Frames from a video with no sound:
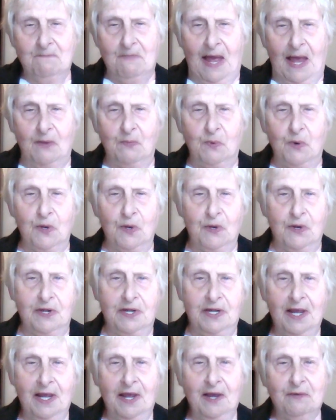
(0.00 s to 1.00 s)
my
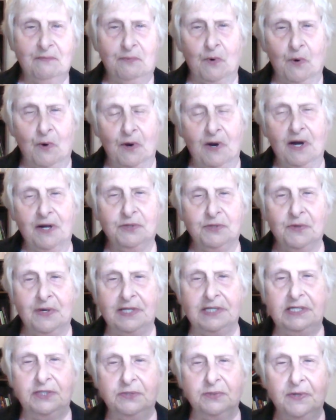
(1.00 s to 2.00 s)
word for
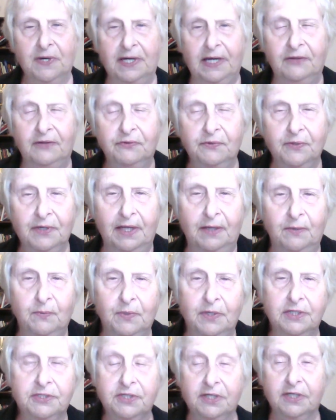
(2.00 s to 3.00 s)
2023,
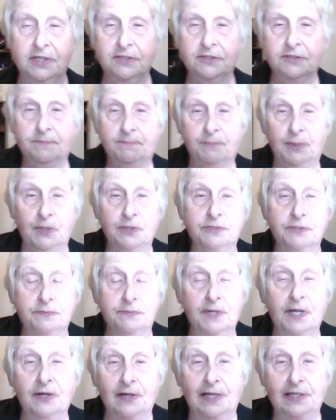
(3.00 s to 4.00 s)
which is
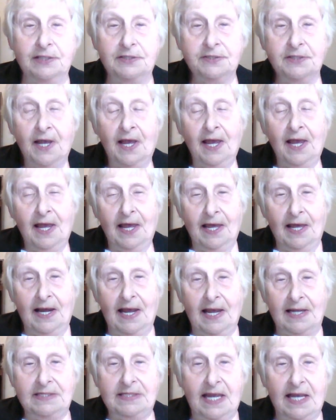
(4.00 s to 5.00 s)
perseverance. And
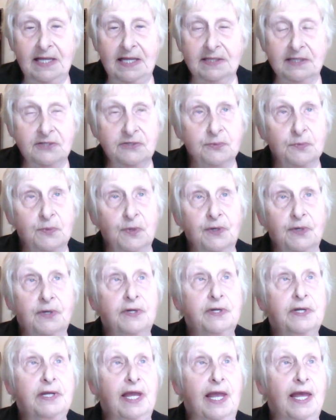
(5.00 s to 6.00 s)
I take this
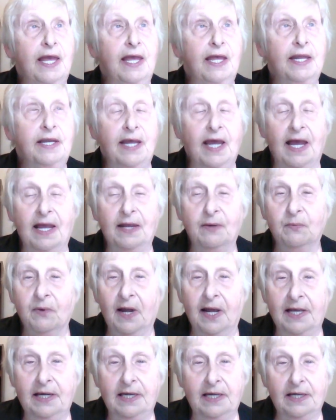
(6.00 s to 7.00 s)
word and I
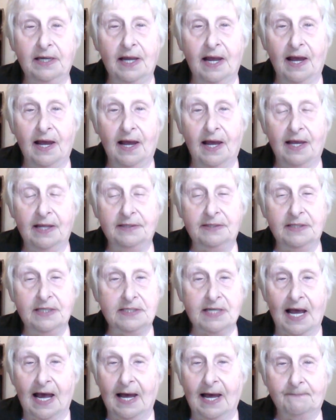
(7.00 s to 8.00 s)
write it on the
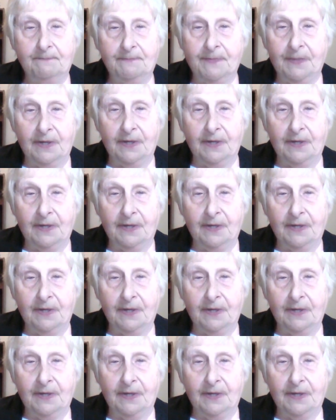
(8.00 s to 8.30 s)
top